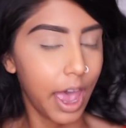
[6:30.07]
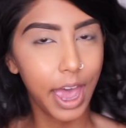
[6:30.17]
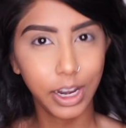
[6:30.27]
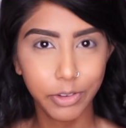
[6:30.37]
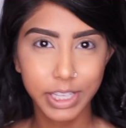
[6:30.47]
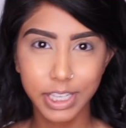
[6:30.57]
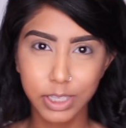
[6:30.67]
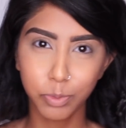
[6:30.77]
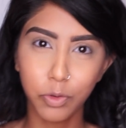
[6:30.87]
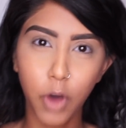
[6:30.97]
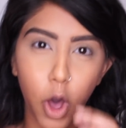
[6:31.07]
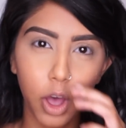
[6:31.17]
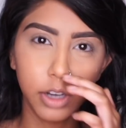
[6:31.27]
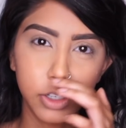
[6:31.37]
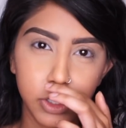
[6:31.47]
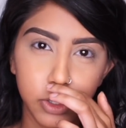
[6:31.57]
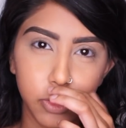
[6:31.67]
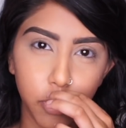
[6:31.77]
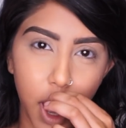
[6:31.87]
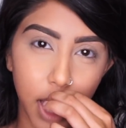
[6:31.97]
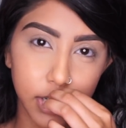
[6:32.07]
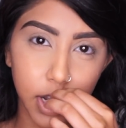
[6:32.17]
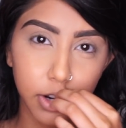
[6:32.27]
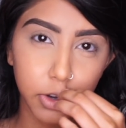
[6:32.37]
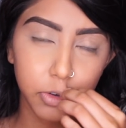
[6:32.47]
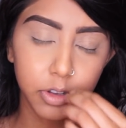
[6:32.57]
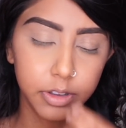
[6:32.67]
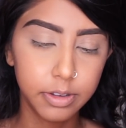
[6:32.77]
Anyways, let's move on to eyeshadow.